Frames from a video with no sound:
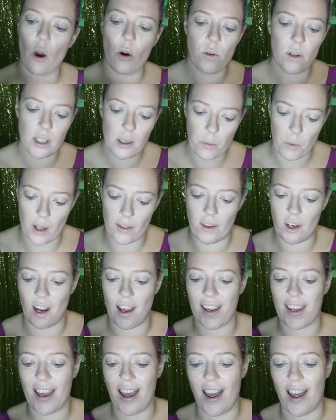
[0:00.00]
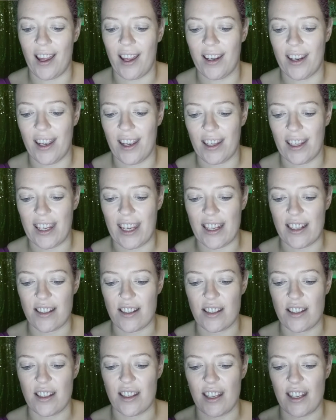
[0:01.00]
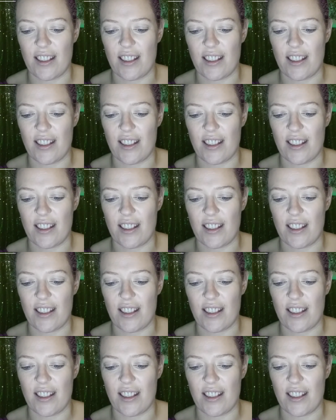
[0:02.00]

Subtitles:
only one that I can't get to,